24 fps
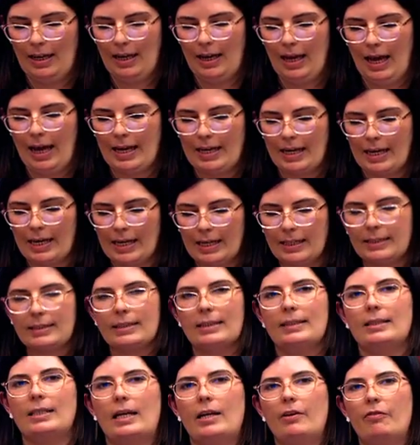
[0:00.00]
And his
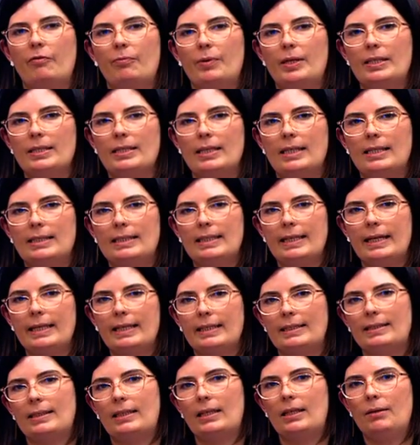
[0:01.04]
achievements, his
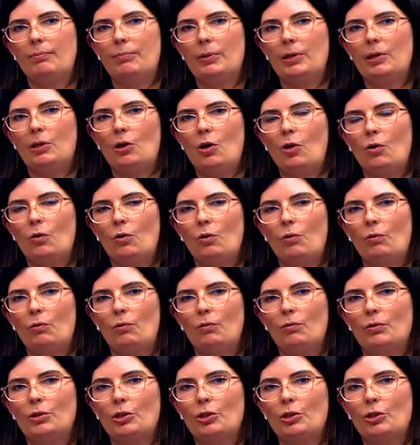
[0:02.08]
legacy belong